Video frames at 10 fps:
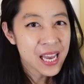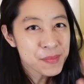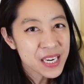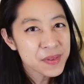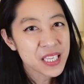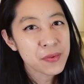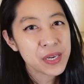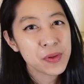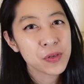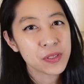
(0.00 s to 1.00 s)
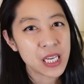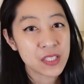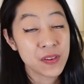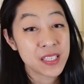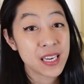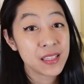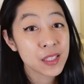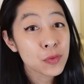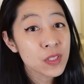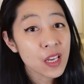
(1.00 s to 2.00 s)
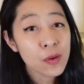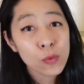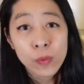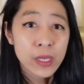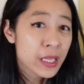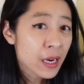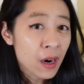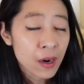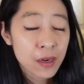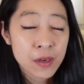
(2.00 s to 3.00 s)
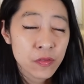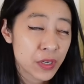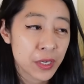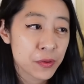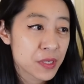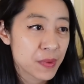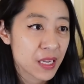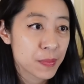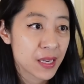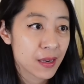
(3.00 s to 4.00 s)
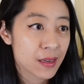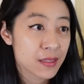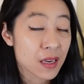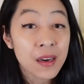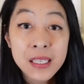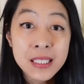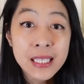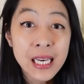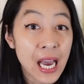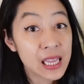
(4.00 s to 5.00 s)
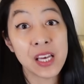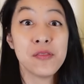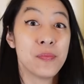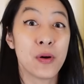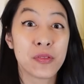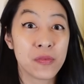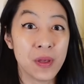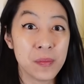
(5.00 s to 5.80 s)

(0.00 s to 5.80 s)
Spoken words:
Hi, my name is Irene with girltalksfish, and this was a really hard video to make because honestly, I love both of